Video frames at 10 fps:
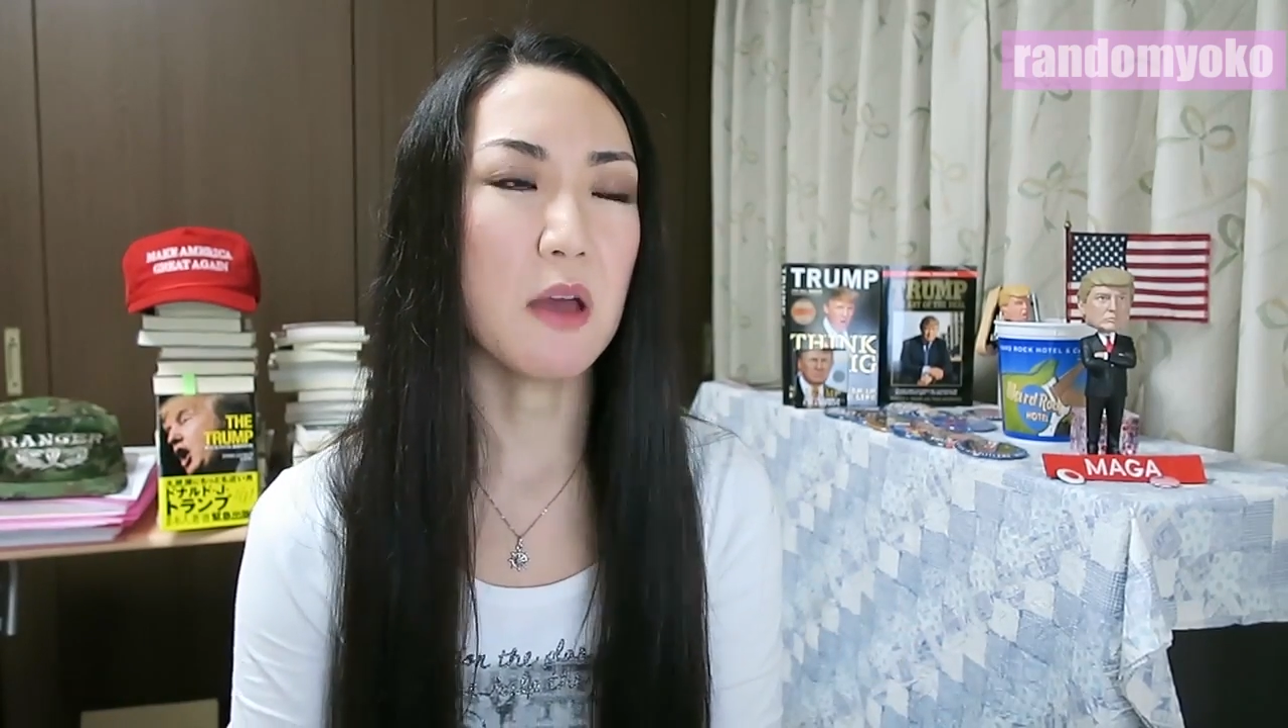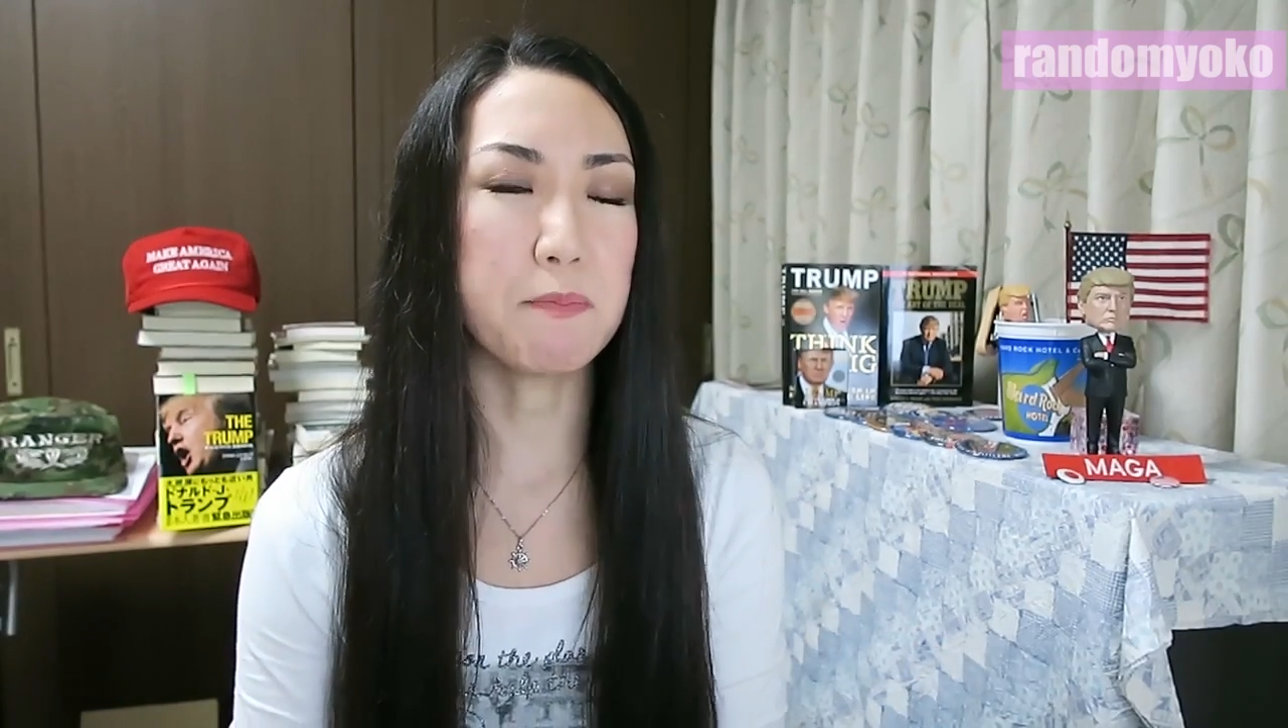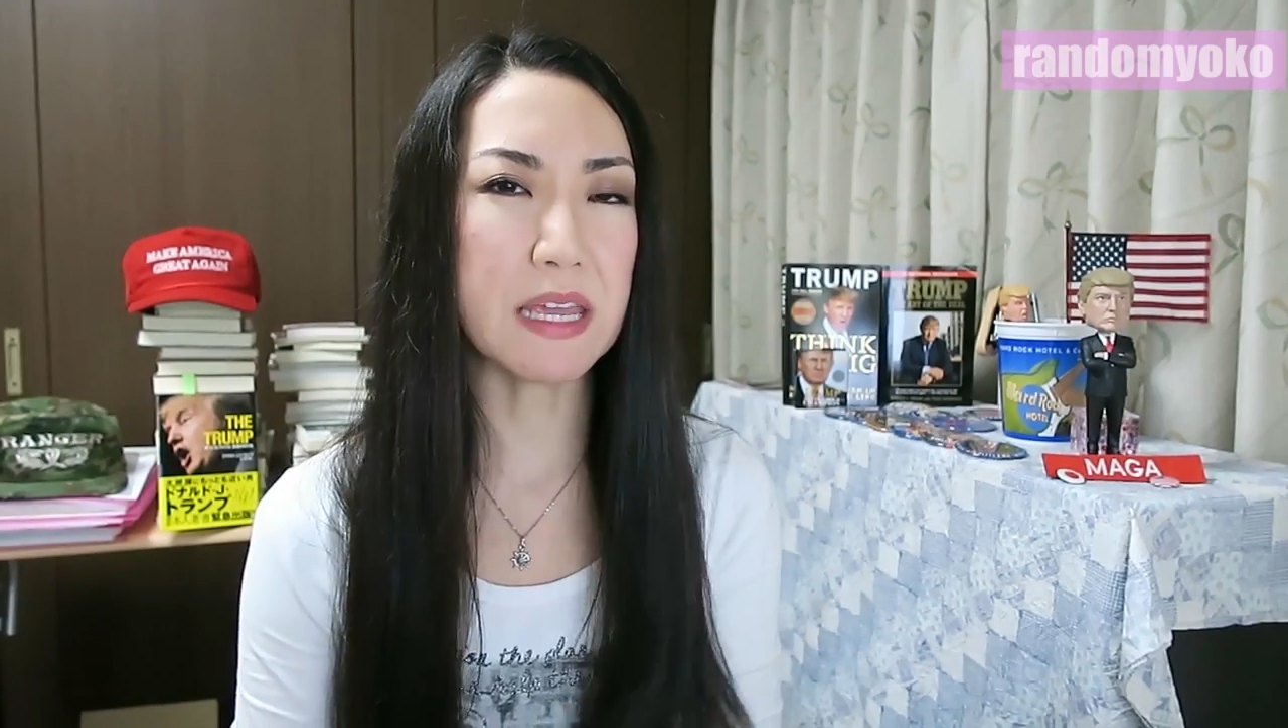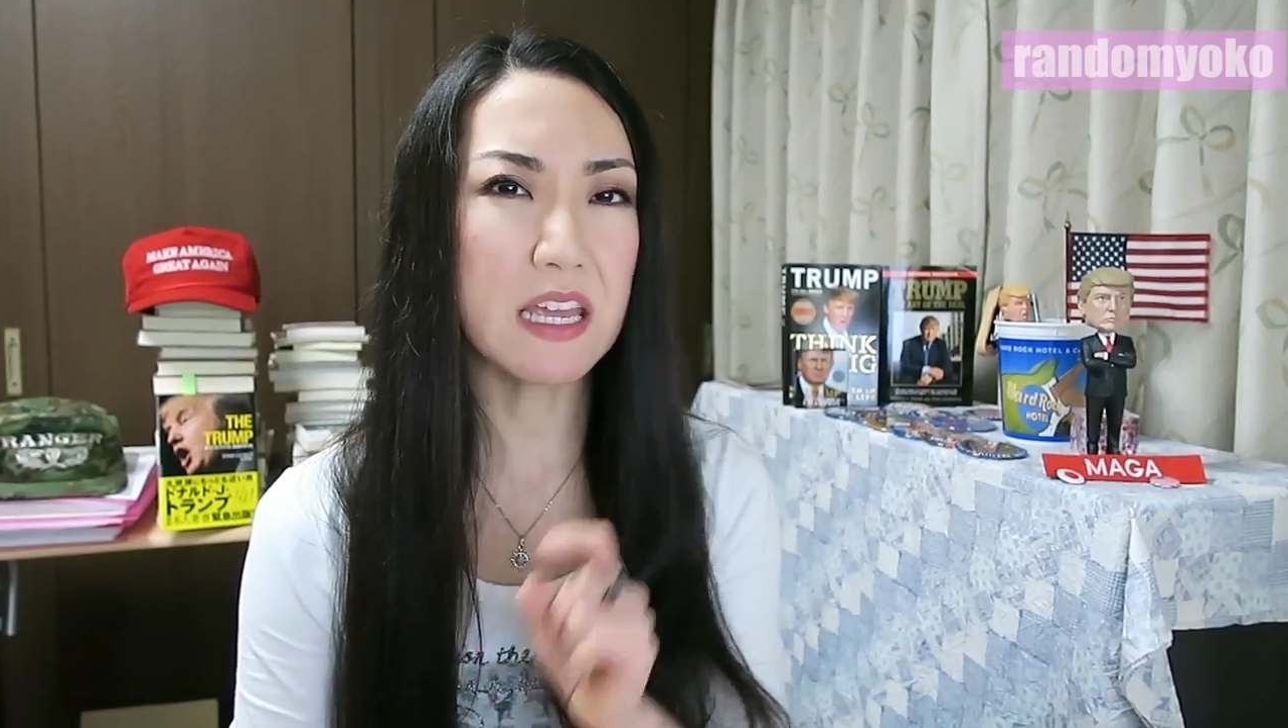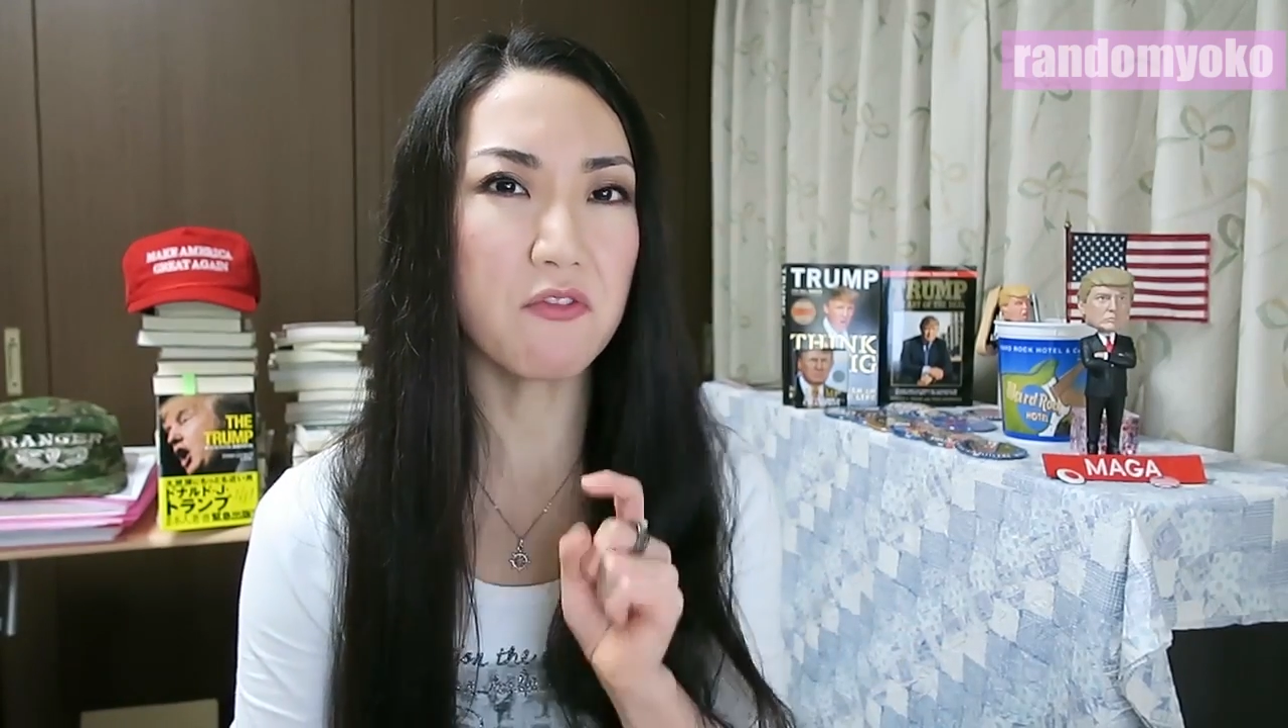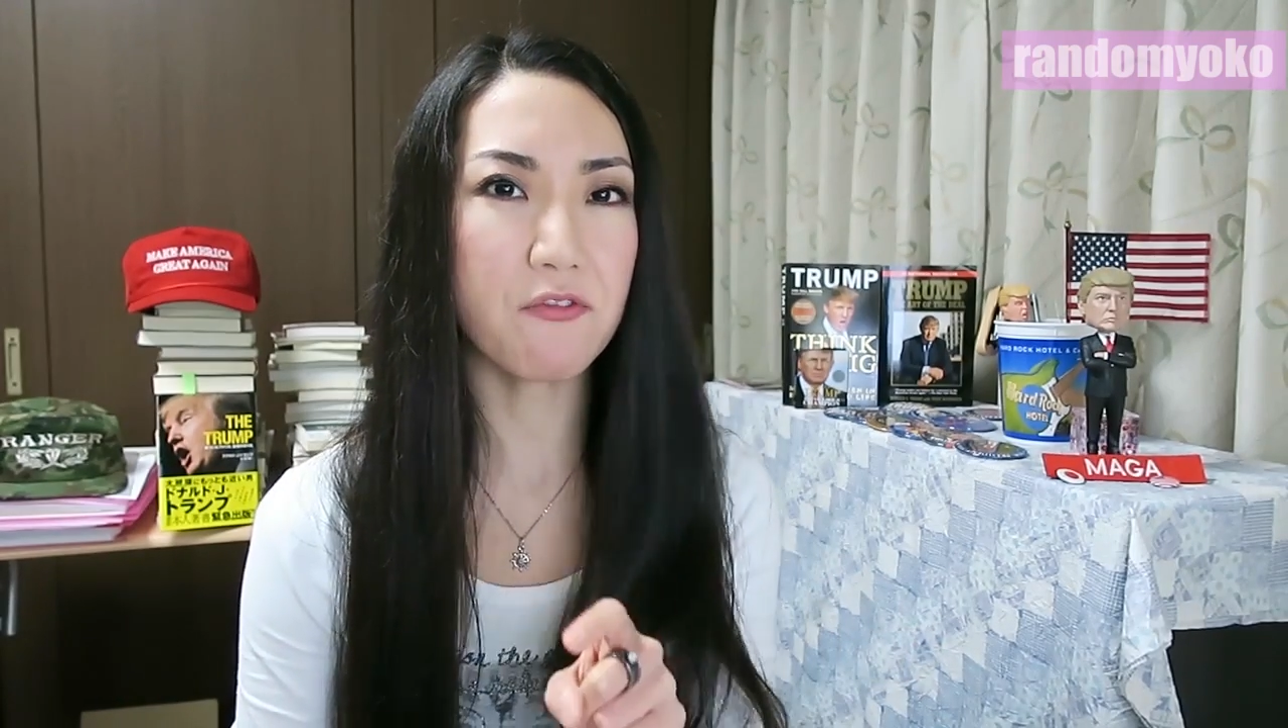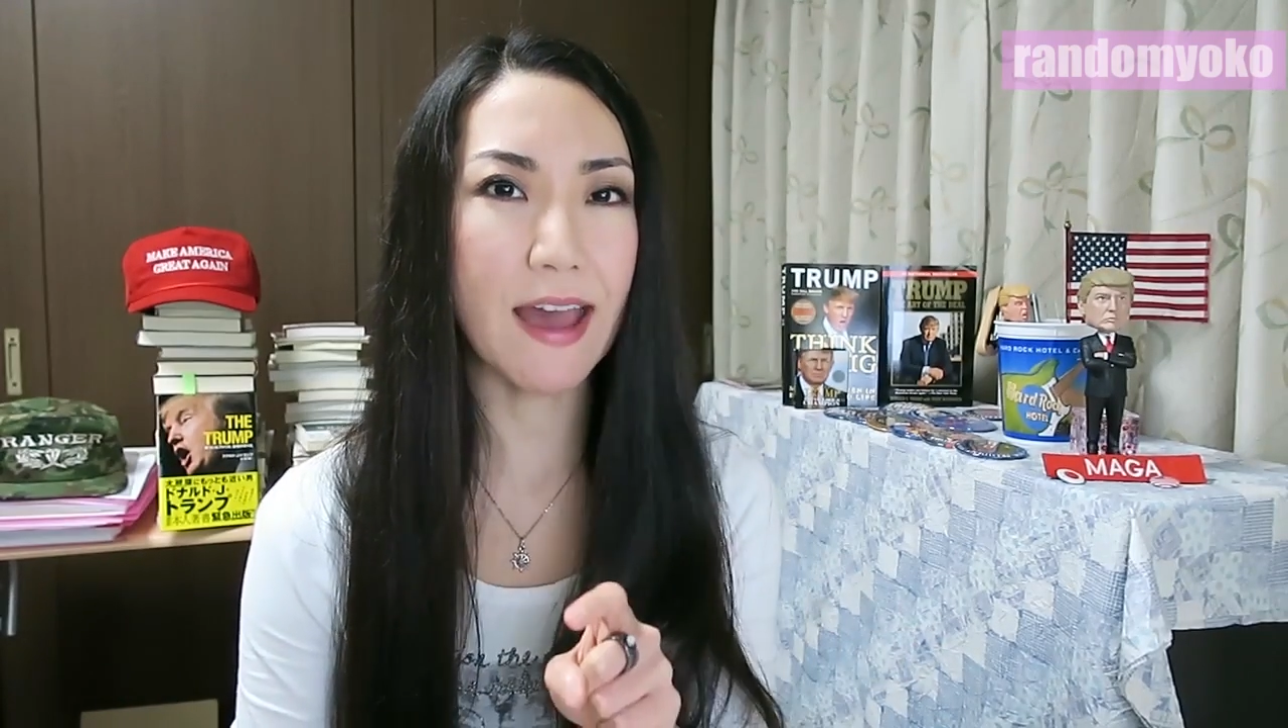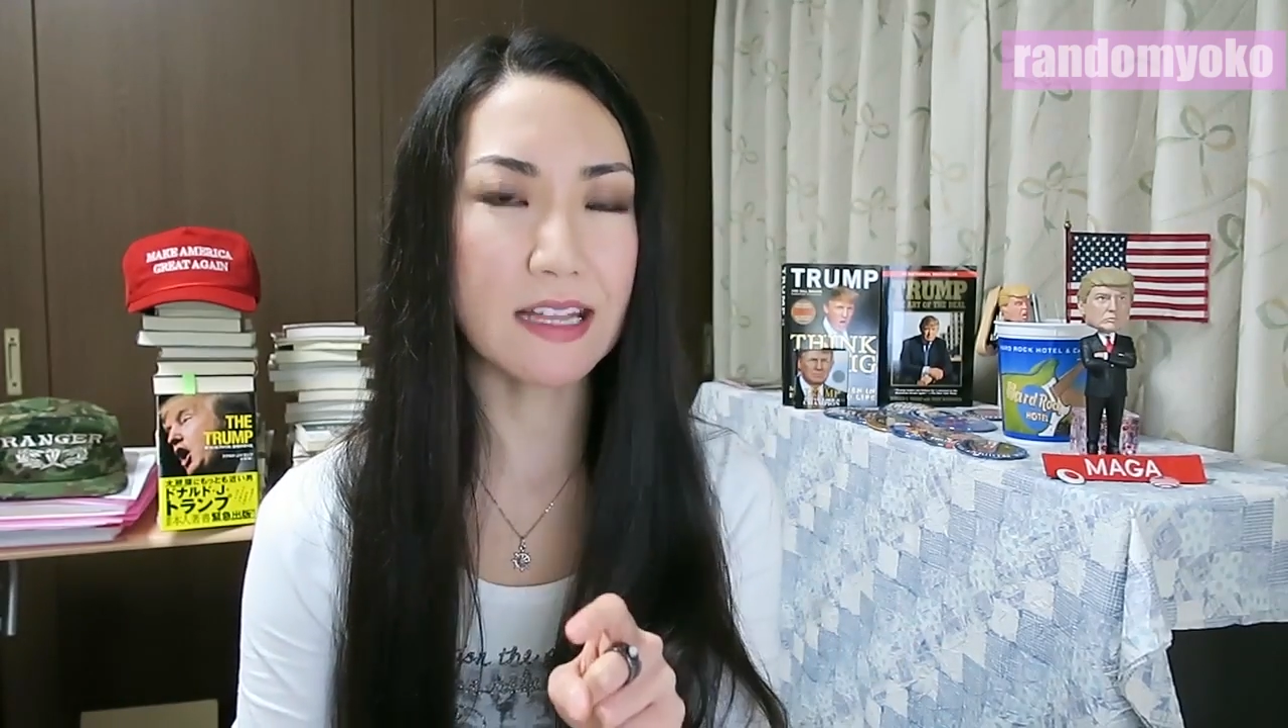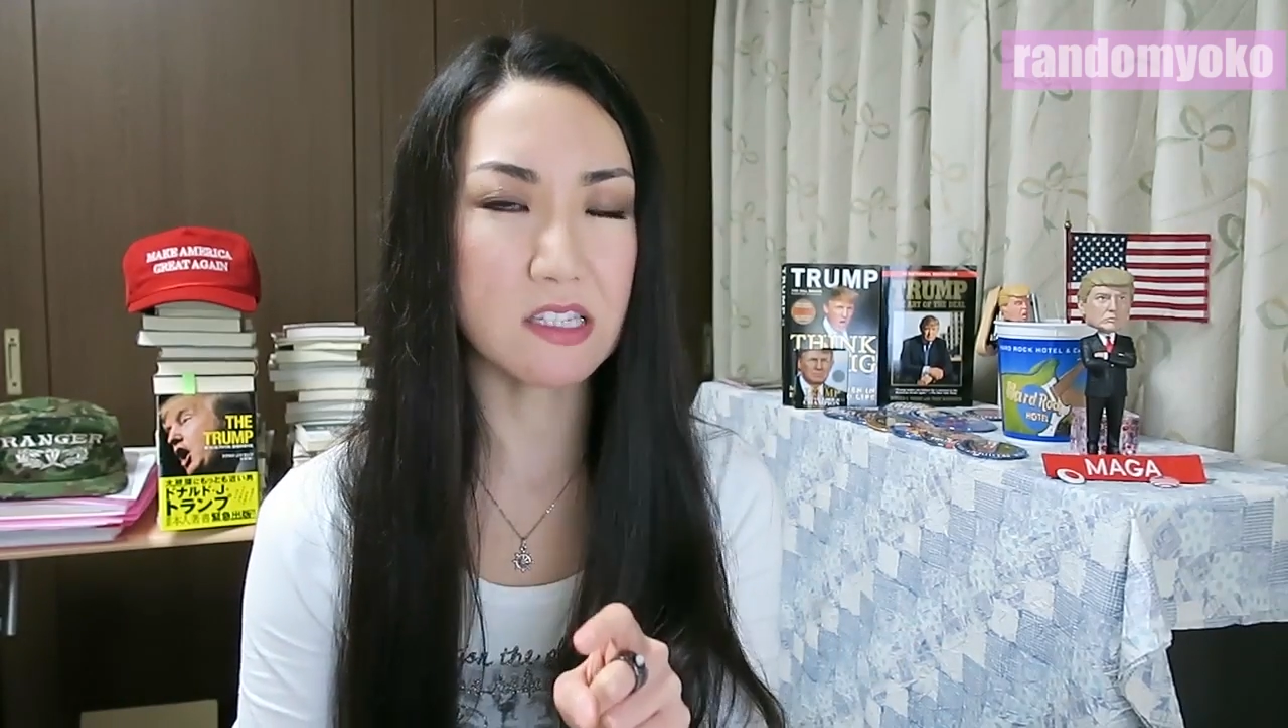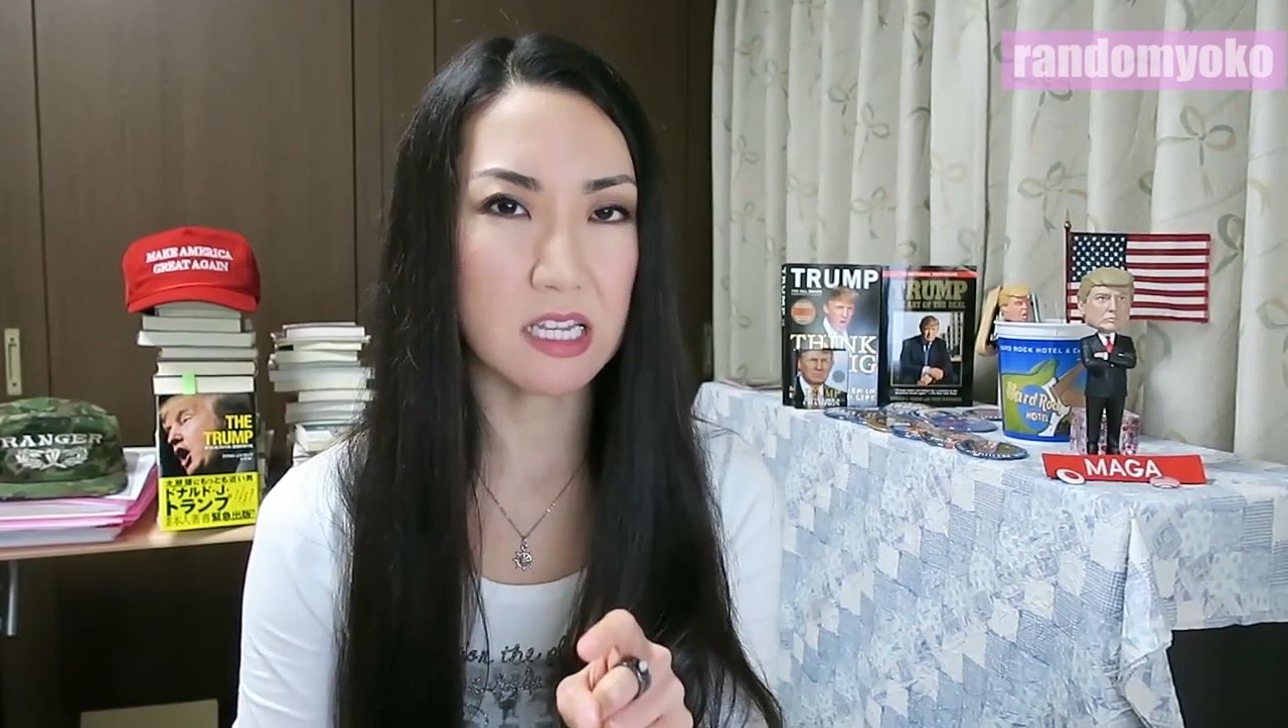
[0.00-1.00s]
being
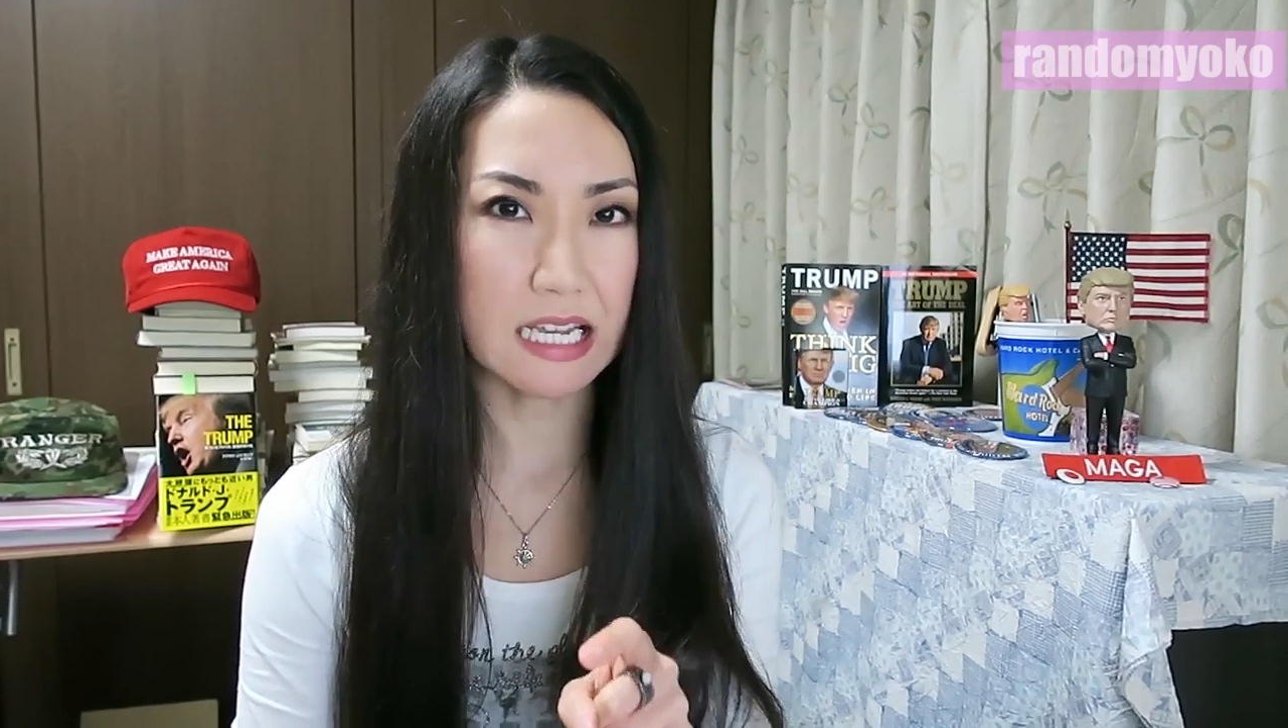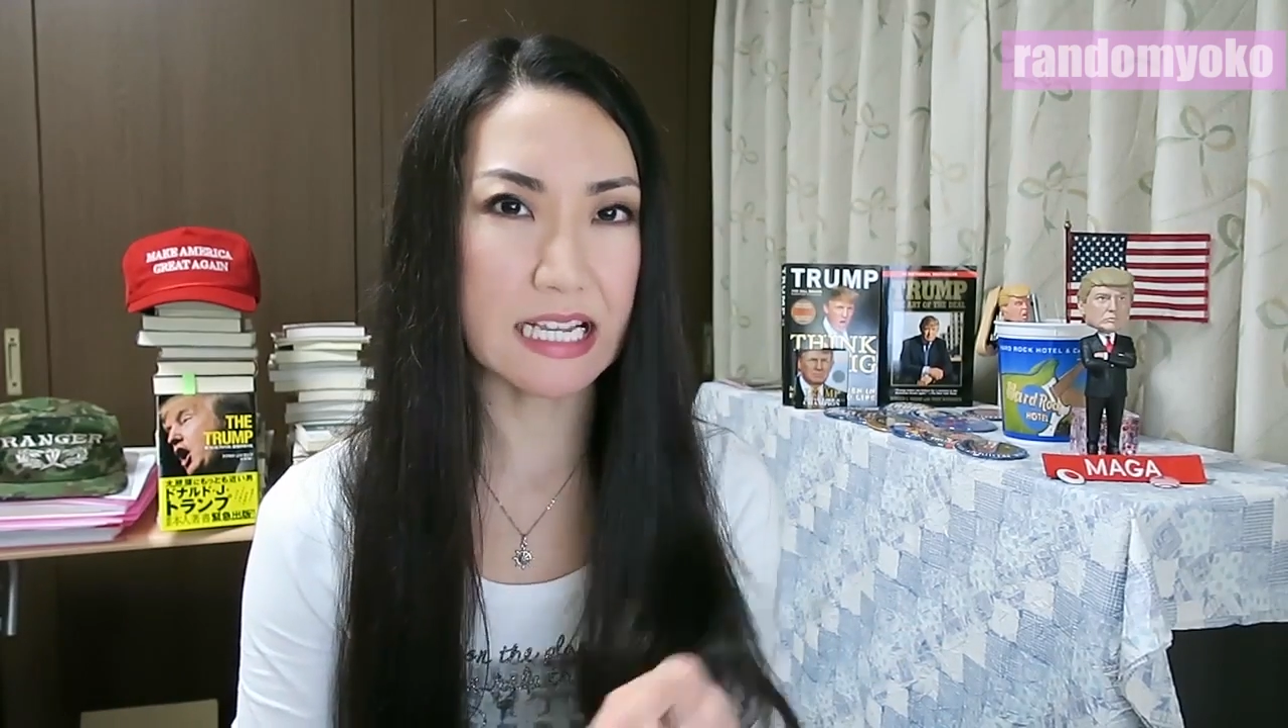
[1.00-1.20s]
fat